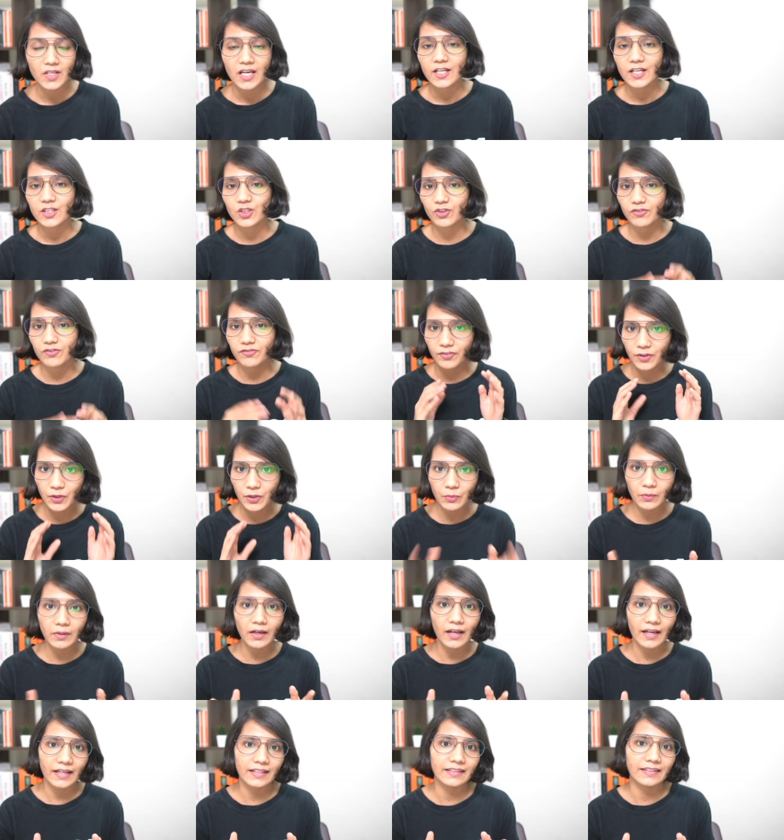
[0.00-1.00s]
So if you
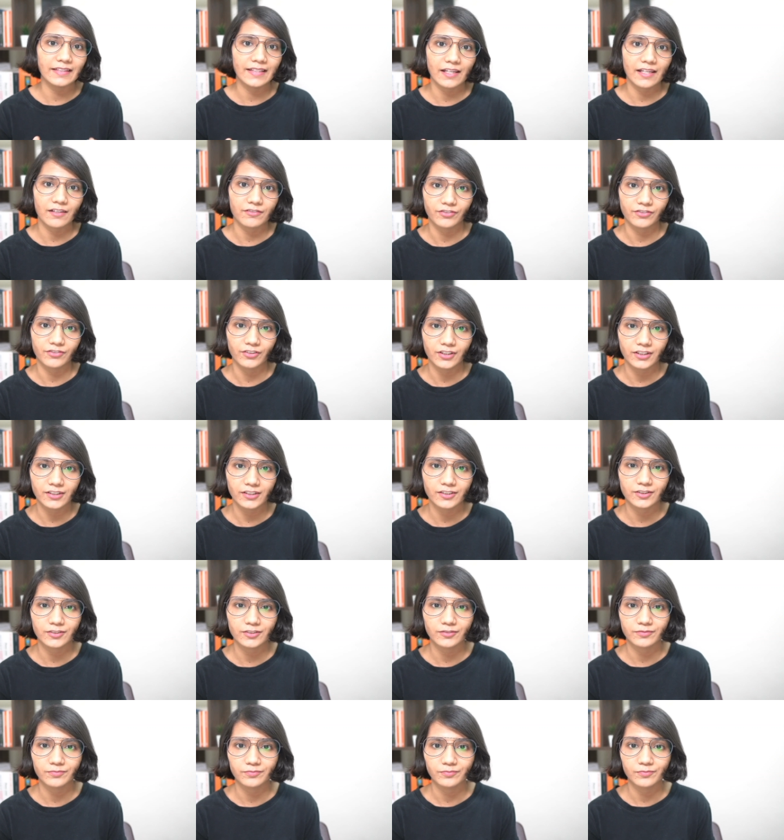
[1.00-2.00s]
like the effort
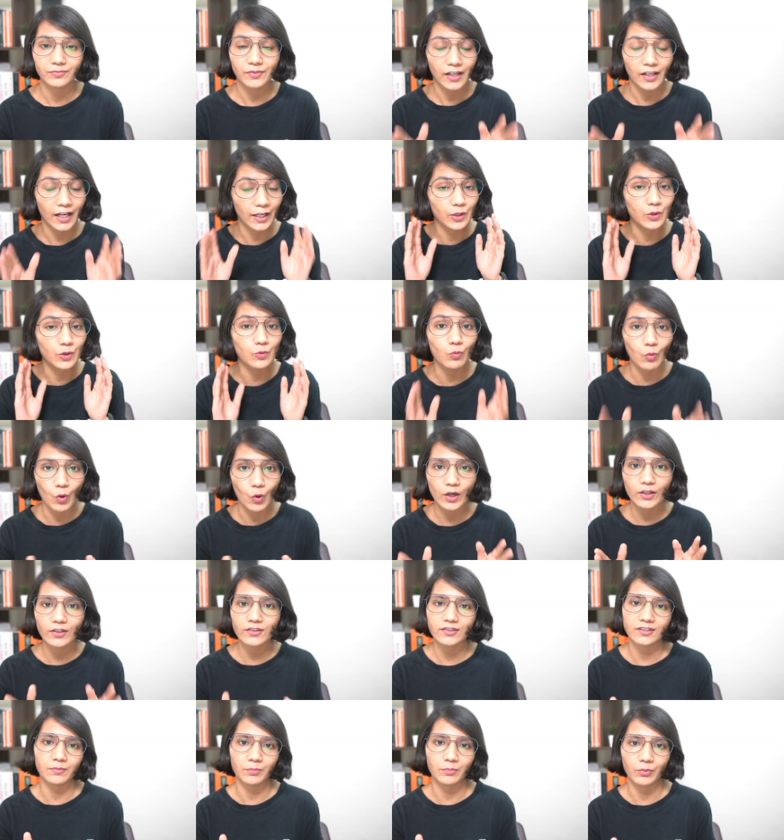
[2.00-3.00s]
and you want
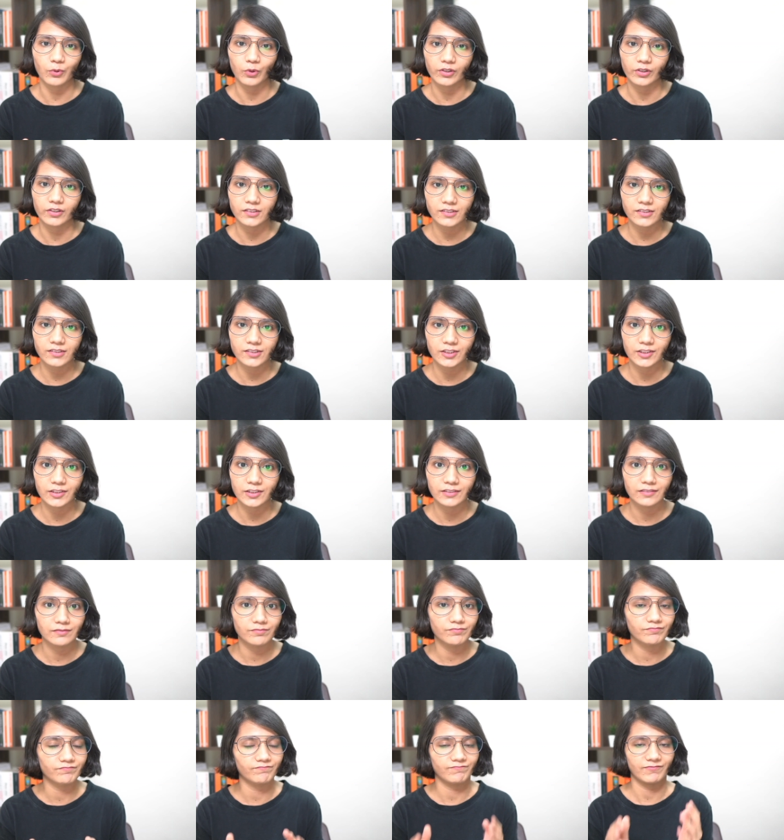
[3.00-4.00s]
to support us,
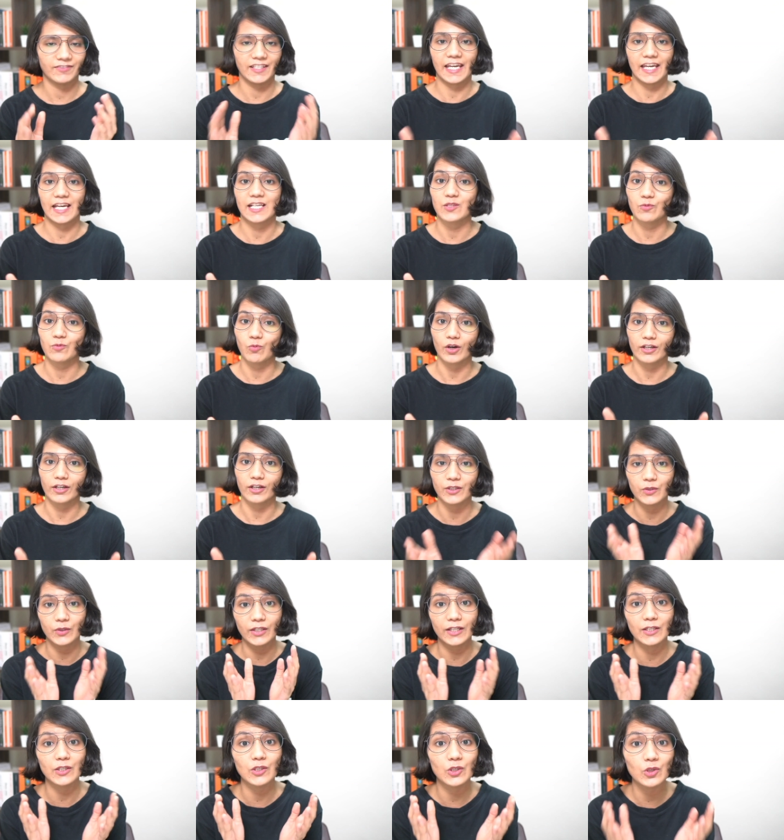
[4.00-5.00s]
guess what? You
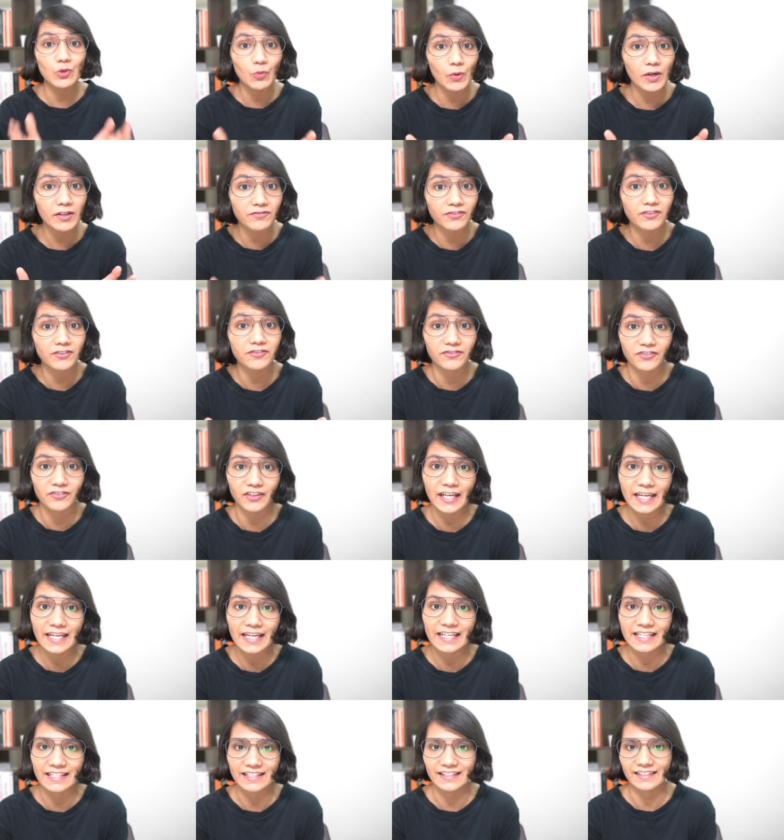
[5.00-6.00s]
can do it for
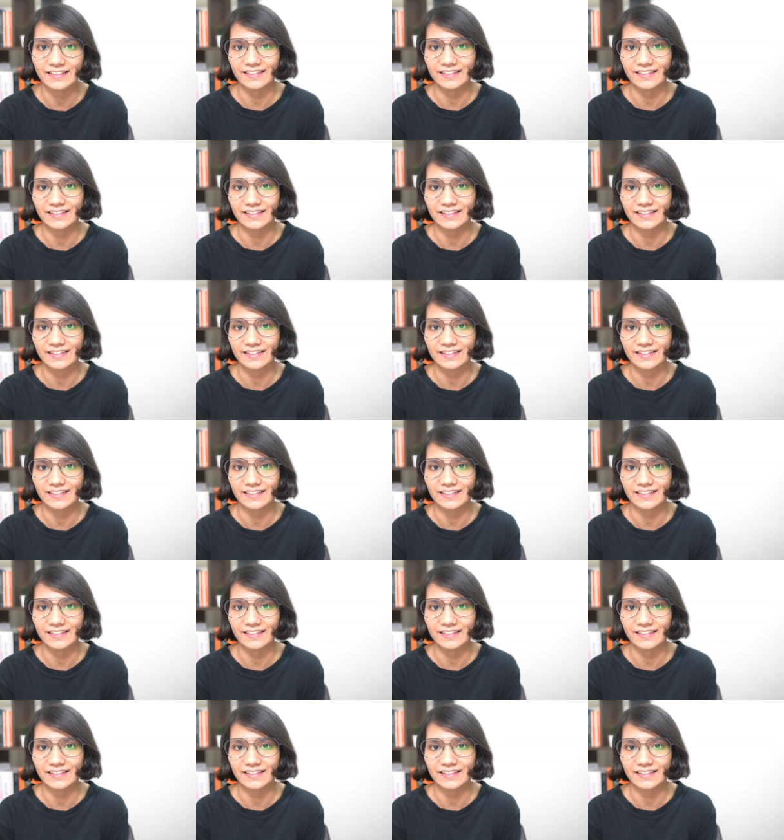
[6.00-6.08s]
free.